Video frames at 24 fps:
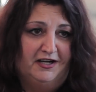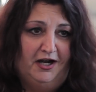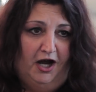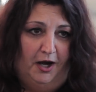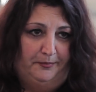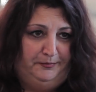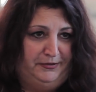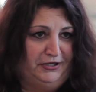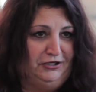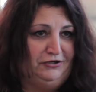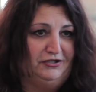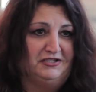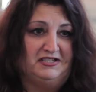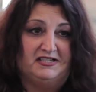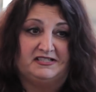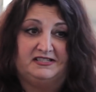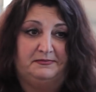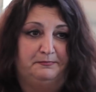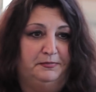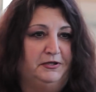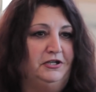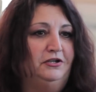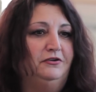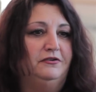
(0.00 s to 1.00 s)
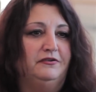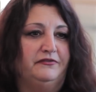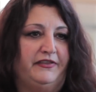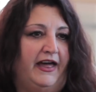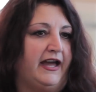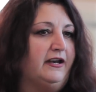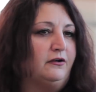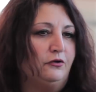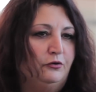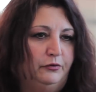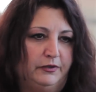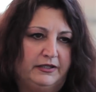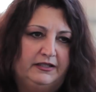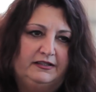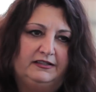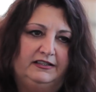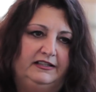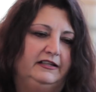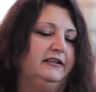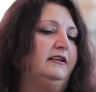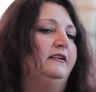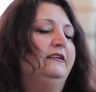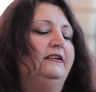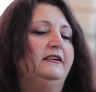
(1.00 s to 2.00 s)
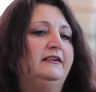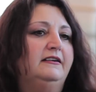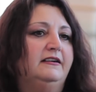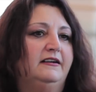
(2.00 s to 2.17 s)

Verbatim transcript: appear and disappear that quickly